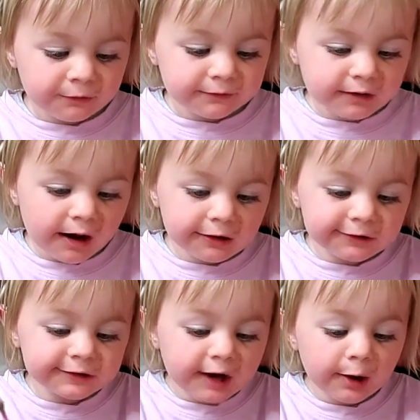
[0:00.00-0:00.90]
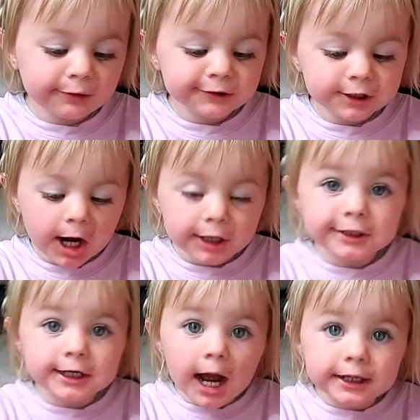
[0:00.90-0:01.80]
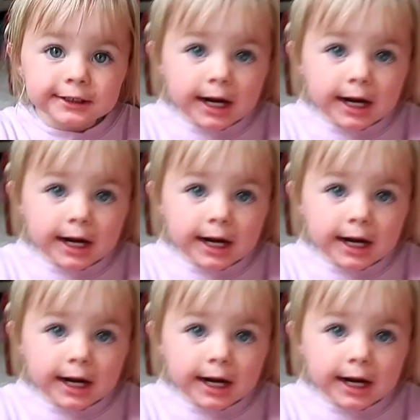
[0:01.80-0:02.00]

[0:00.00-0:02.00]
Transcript: Very they're squishy. Actually, I wonder if it's because it's a little bit